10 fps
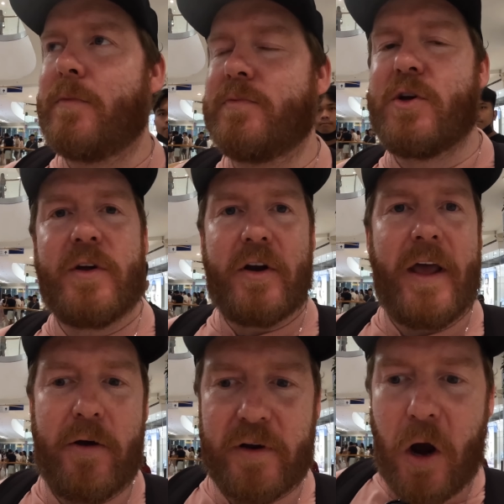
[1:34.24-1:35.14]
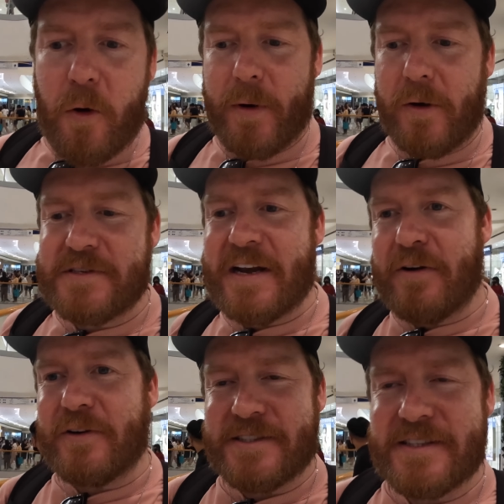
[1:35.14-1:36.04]
So I don't know how the GoPro is
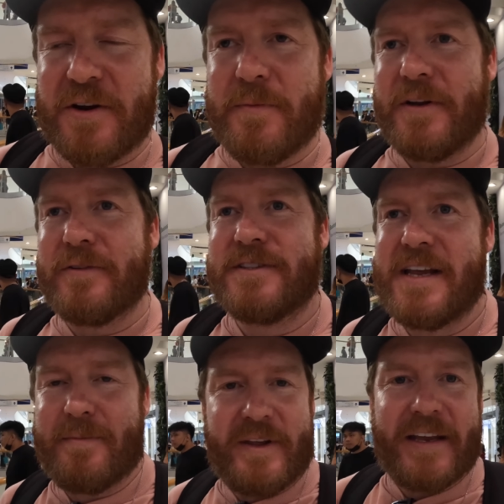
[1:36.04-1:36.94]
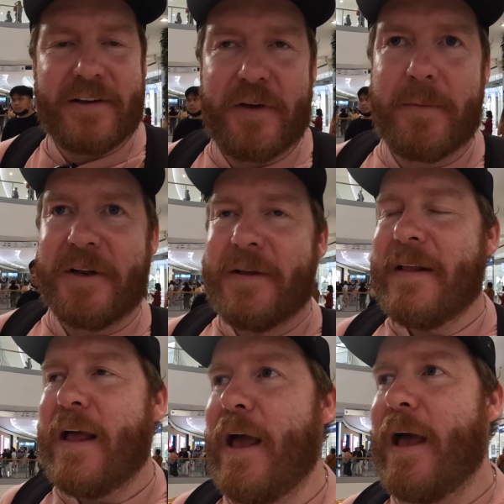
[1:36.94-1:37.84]
allowed because it's going to be doing the same thing, filming.
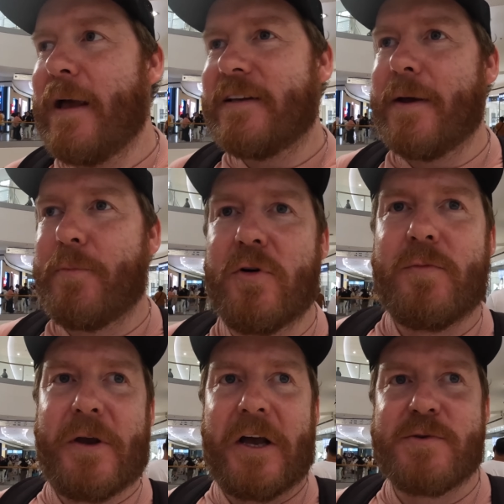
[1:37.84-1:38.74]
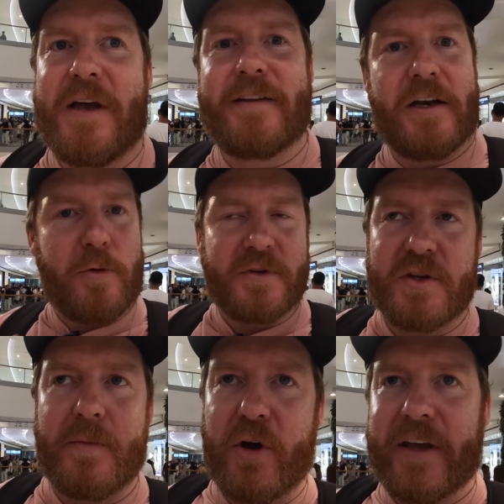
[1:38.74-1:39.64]
Yeah, but because we had the Loomis
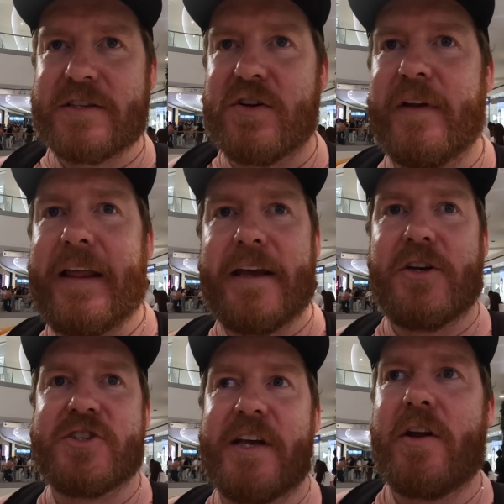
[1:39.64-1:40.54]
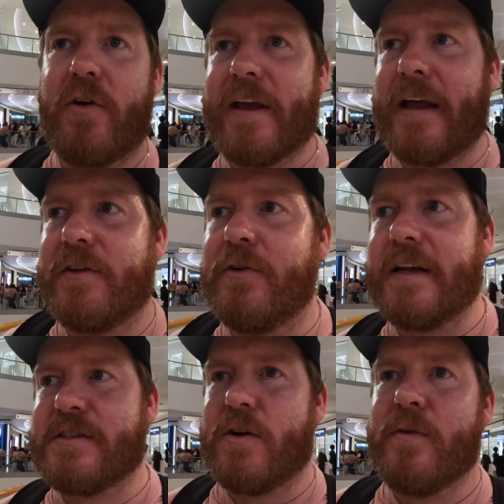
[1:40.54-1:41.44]
with the mic and stuff like that, he just said no, you can't do
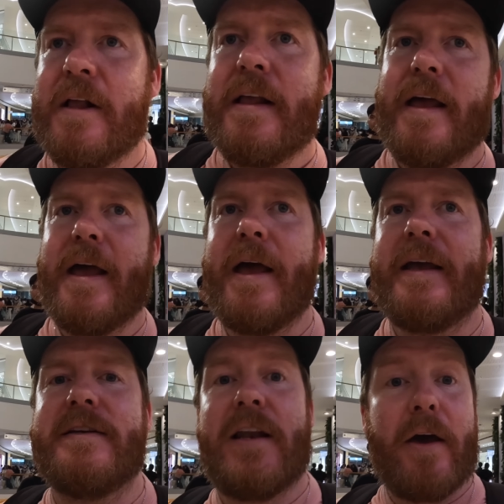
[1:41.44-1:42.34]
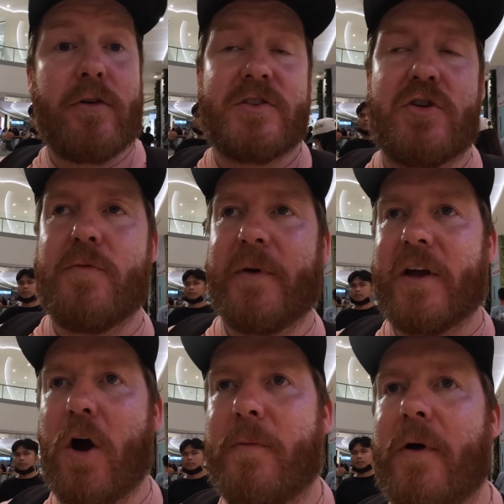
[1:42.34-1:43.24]
that. So he allowed us to jump on
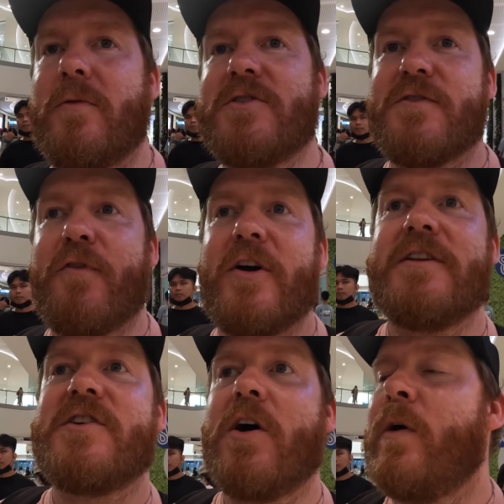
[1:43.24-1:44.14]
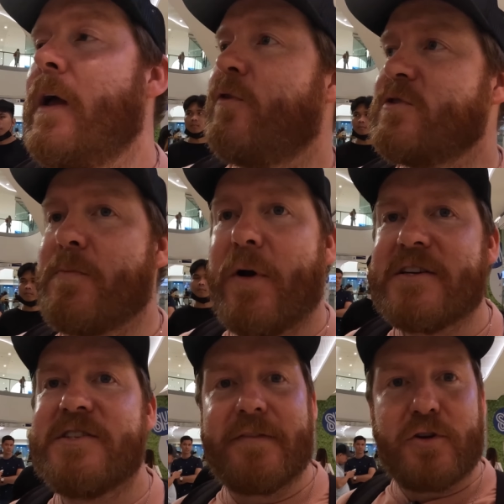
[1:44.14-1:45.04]
the GoPro, which is fine. So first
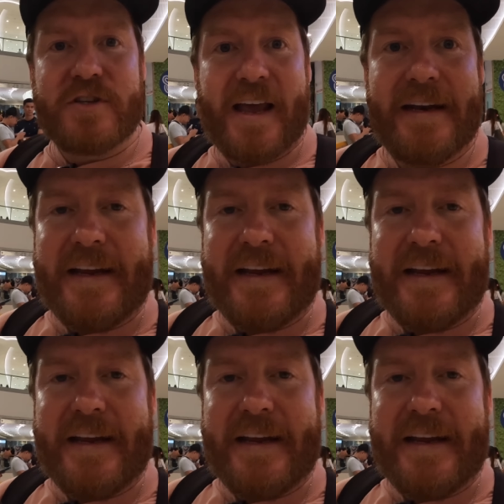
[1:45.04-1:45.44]
impressions after just getting